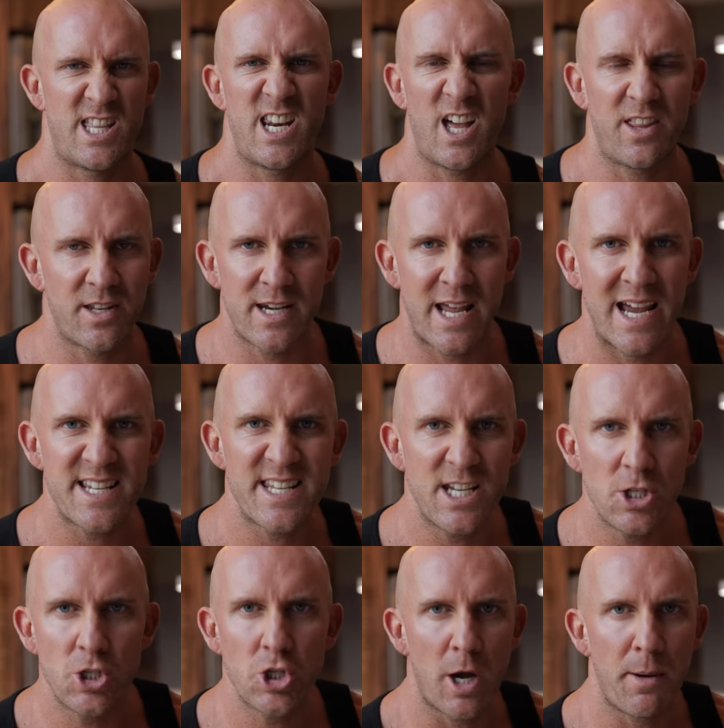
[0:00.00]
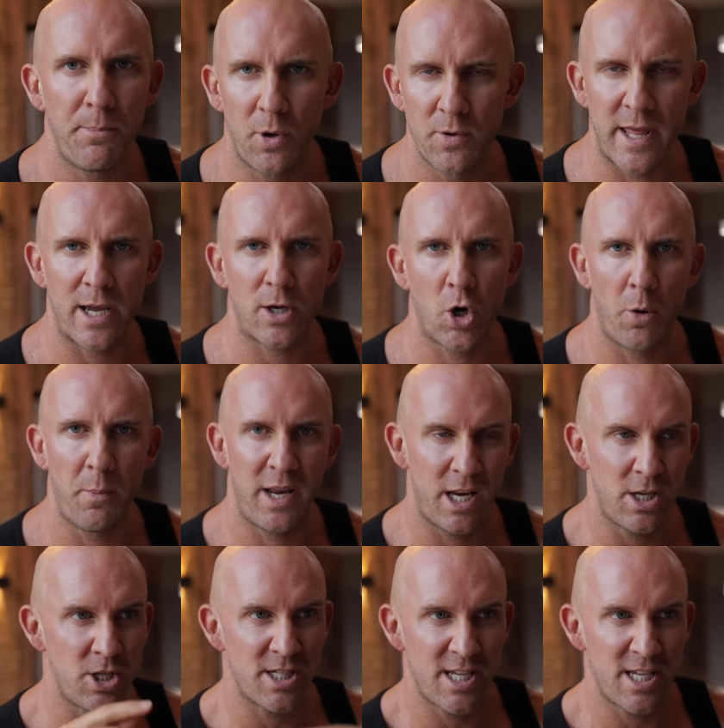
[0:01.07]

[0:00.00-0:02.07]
And then other natties, jump on that comment and